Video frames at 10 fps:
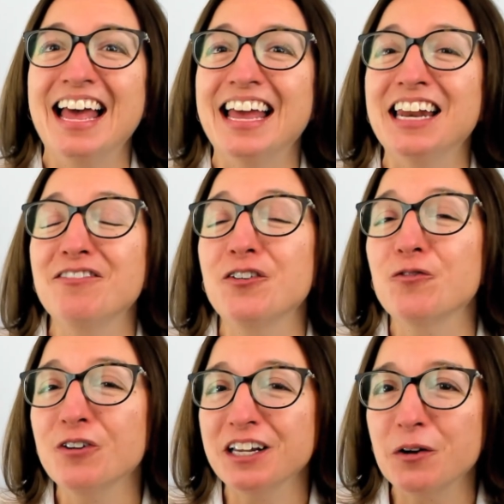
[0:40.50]
And if
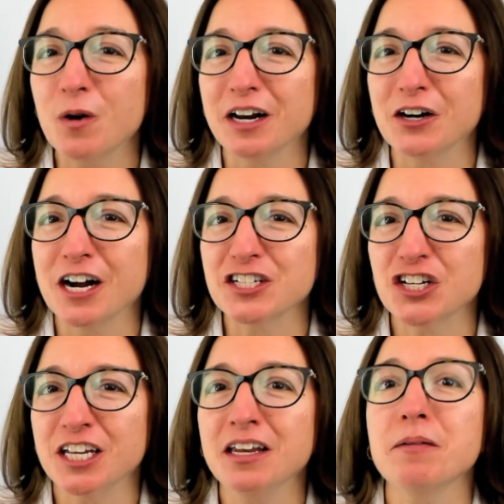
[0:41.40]
you really want to crush
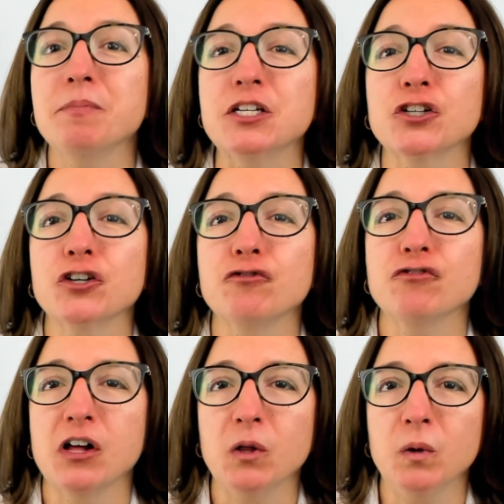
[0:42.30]
it, be sure to
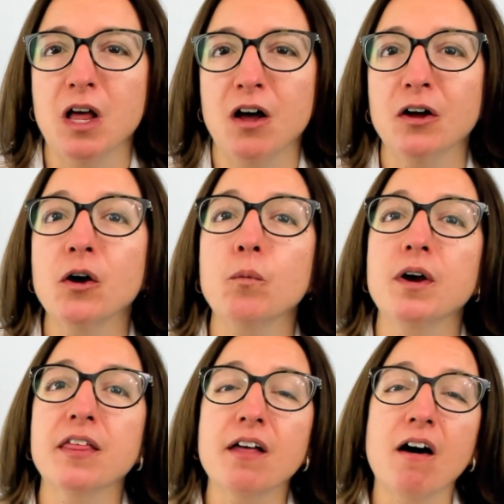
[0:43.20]
follow along
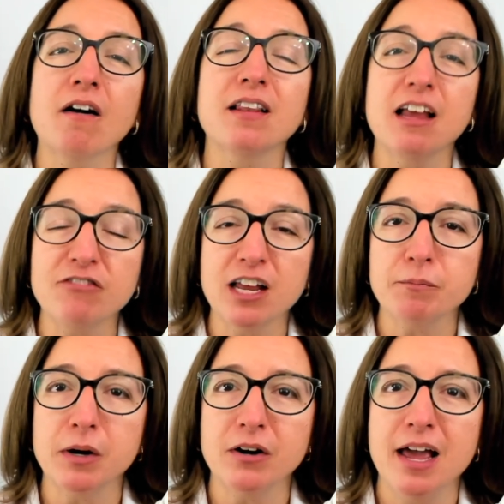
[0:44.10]
with our Level
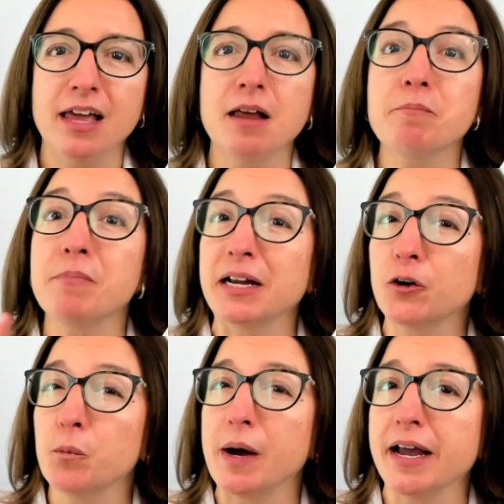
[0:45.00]
Up RN
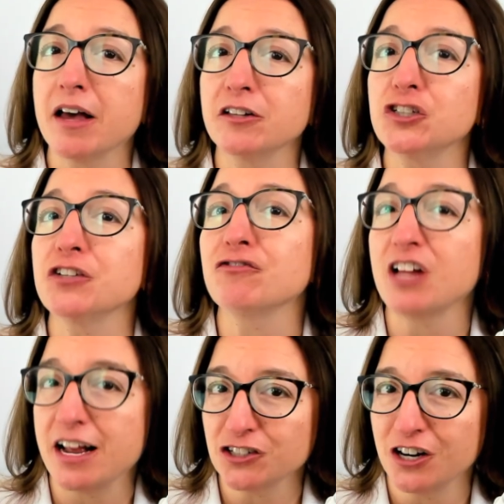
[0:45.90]
microbiology
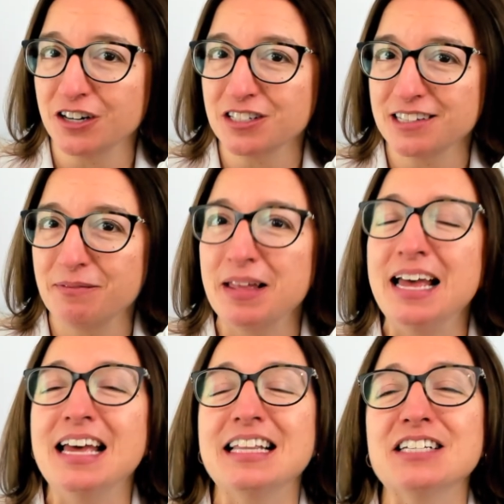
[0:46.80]
flashcards.
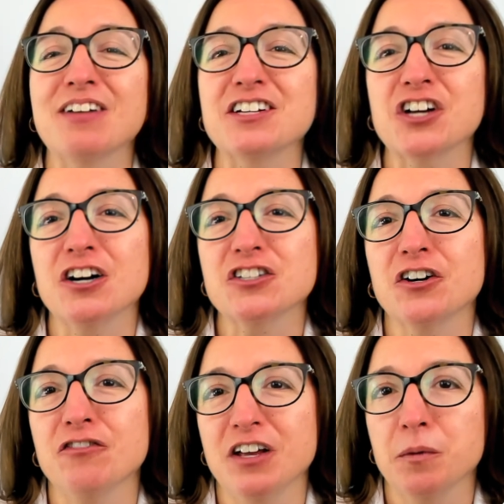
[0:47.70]
These flashcards
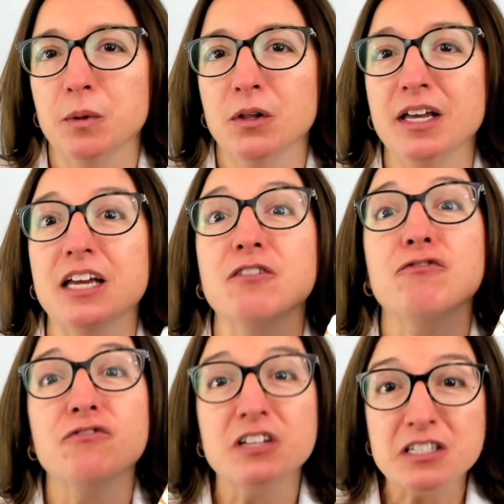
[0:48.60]
are available in
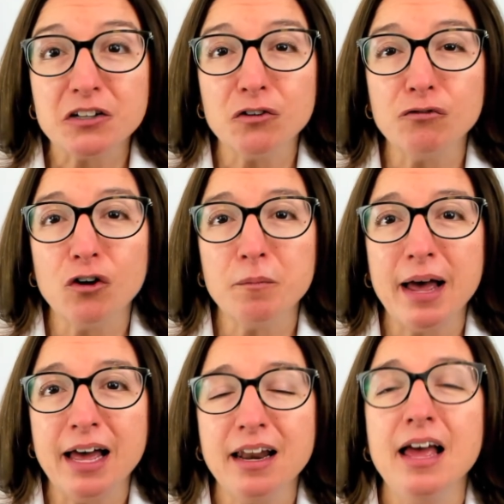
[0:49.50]
physical
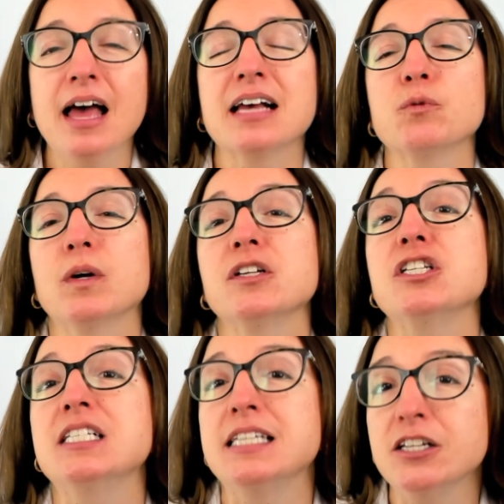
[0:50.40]
format as well
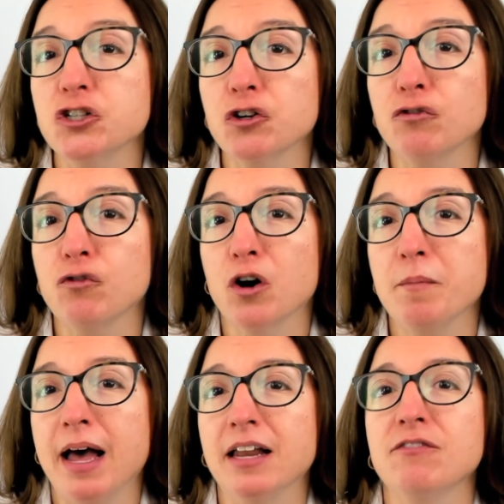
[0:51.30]
as digital
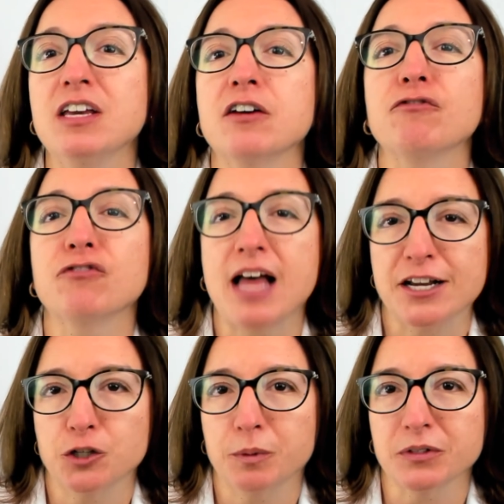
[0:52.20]
format via
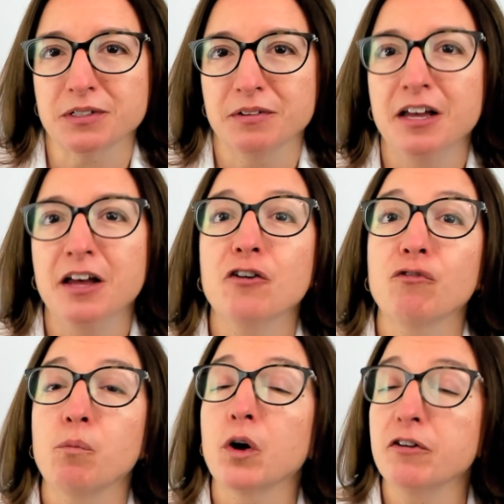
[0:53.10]
Flashables.
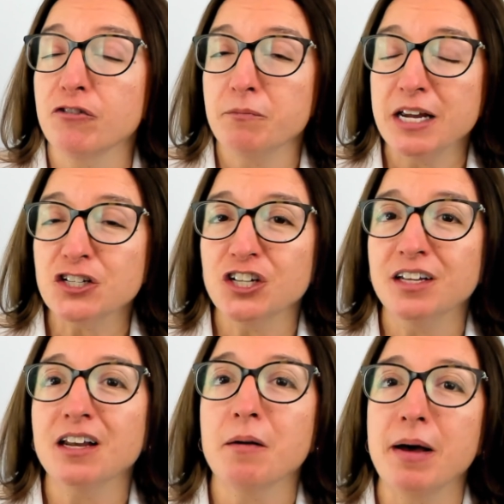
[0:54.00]
For more
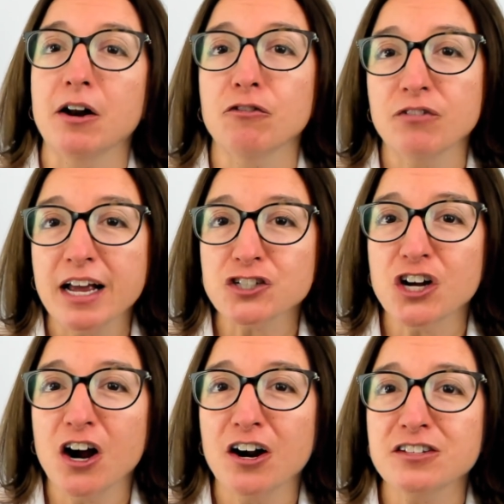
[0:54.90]
information about our
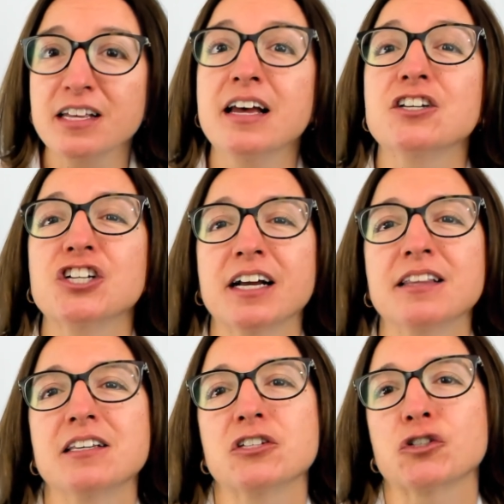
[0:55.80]
flashcards, check
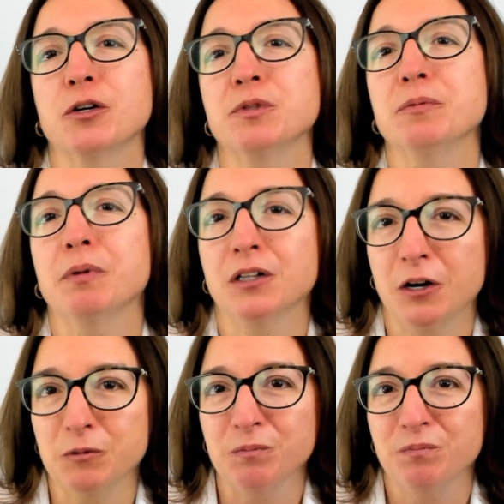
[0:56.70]
the description below.
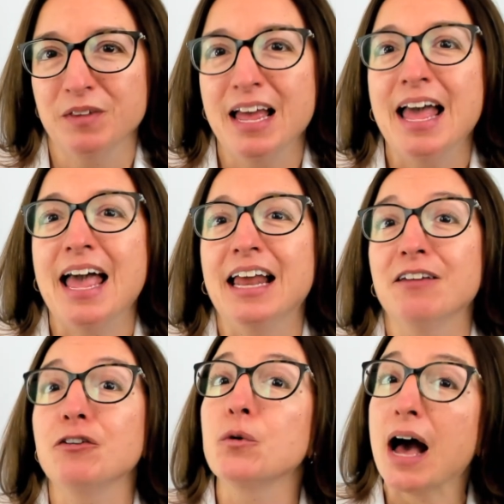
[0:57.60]
And
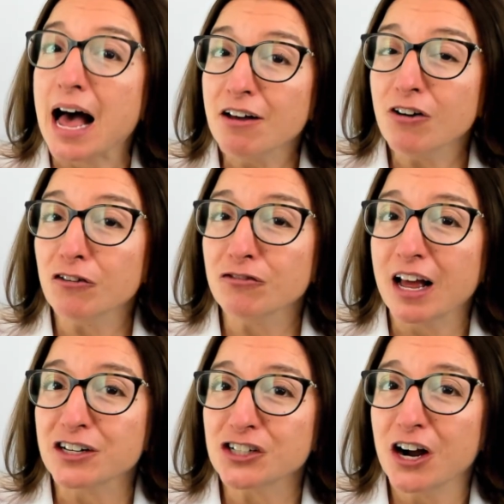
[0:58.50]
if you have our
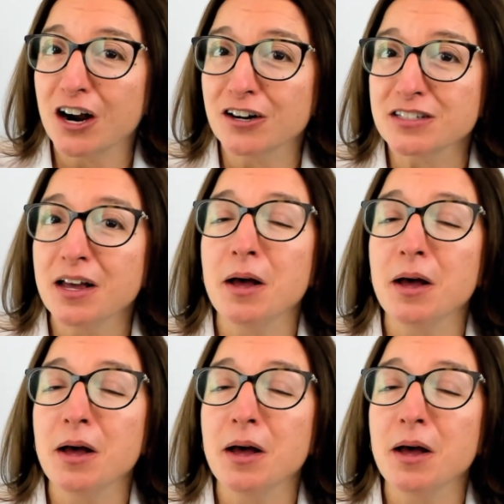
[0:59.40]
flashcards,